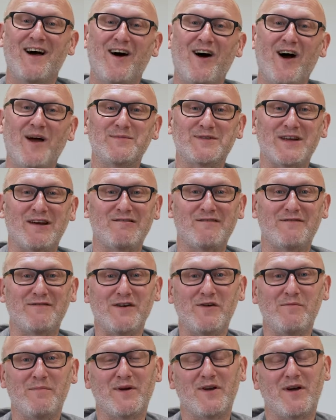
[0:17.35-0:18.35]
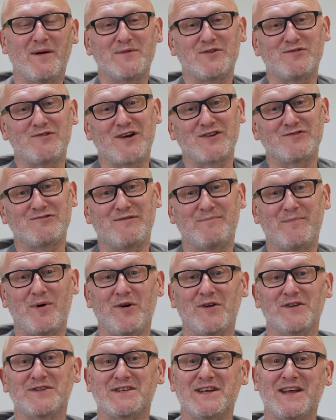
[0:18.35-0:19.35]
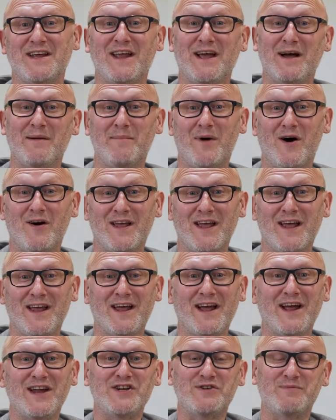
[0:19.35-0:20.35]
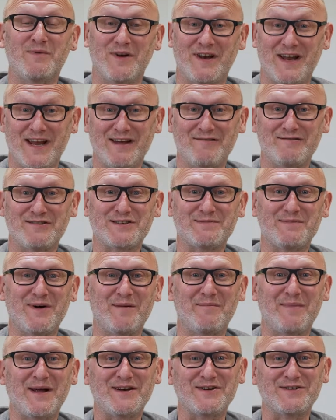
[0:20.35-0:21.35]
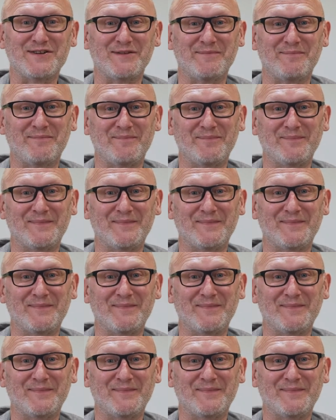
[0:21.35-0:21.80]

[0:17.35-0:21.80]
I'm Darren Philp and I'm Director of Policy and Market Engagement here at Smart Pension.